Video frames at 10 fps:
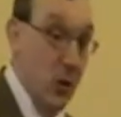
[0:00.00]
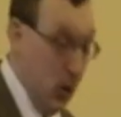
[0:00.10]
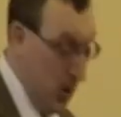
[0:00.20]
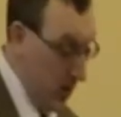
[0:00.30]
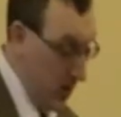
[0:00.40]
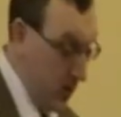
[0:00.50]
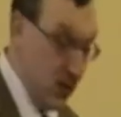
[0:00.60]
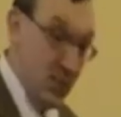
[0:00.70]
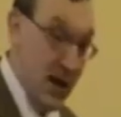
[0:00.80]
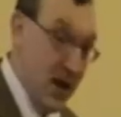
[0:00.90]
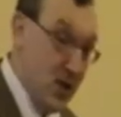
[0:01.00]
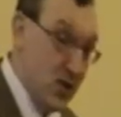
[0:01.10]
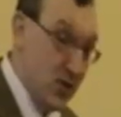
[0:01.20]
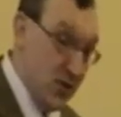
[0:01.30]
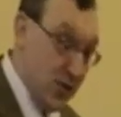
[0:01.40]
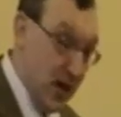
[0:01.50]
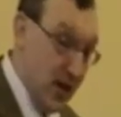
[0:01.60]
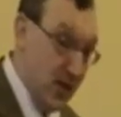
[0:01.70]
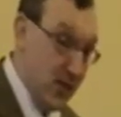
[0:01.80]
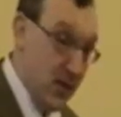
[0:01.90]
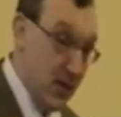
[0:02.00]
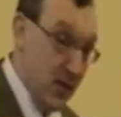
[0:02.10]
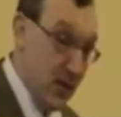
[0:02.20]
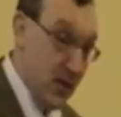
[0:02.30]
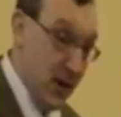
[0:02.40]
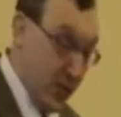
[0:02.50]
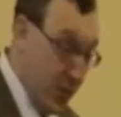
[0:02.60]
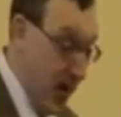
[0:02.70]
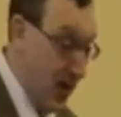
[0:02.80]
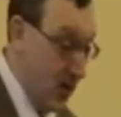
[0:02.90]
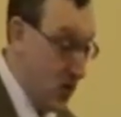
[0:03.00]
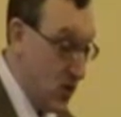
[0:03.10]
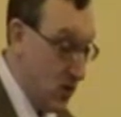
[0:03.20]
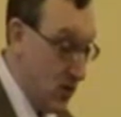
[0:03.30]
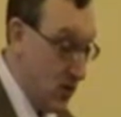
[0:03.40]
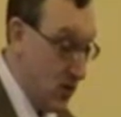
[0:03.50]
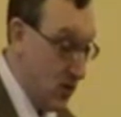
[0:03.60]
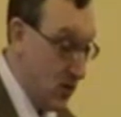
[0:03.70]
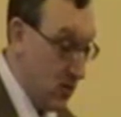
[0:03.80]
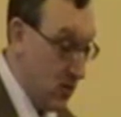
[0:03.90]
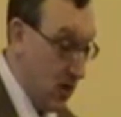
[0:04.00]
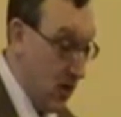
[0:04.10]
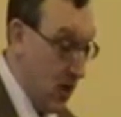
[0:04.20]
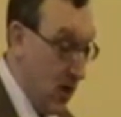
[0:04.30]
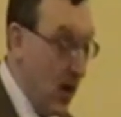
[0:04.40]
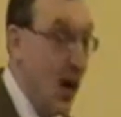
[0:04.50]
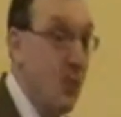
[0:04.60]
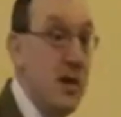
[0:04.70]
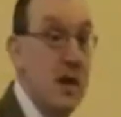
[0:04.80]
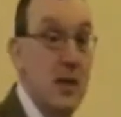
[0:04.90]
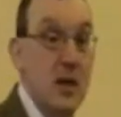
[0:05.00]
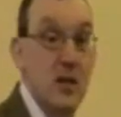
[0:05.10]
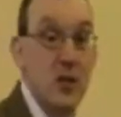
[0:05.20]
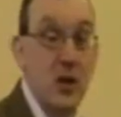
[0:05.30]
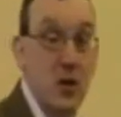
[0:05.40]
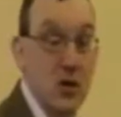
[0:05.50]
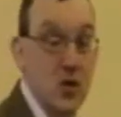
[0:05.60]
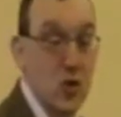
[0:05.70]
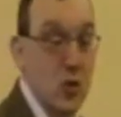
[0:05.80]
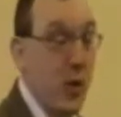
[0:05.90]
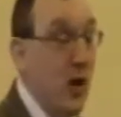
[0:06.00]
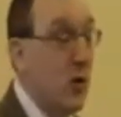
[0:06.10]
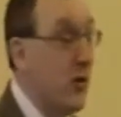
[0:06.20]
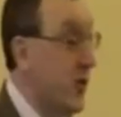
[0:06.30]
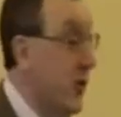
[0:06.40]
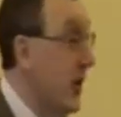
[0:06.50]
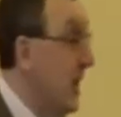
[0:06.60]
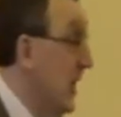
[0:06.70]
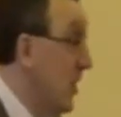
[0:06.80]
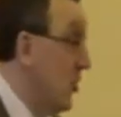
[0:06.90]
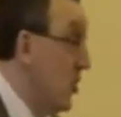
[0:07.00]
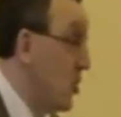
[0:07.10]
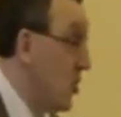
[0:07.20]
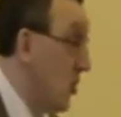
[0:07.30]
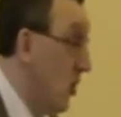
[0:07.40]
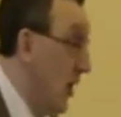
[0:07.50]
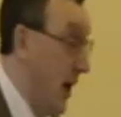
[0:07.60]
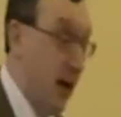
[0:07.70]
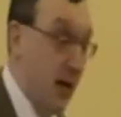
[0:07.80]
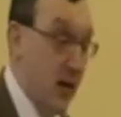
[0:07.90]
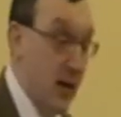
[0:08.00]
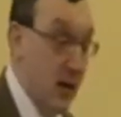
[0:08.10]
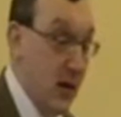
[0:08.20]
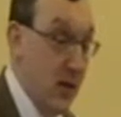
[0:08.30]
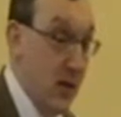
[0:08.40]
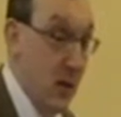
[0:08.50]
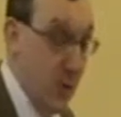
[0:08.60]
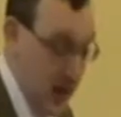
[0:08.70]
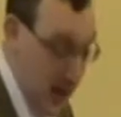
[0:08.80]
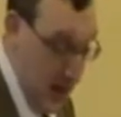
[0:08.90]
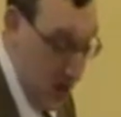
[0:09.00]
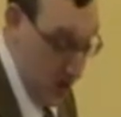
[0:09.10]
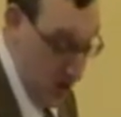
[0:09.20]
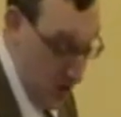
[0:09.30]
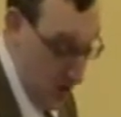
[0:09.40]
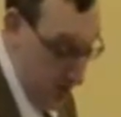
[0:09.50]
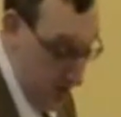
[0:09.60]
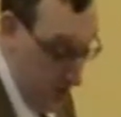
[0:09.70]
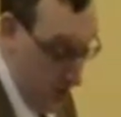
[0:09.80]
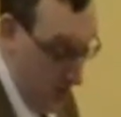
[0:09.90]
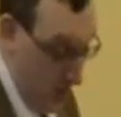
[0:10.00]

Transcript: or the demands of faith and repentance, and maybe even God so powerful that he can destroy the obligations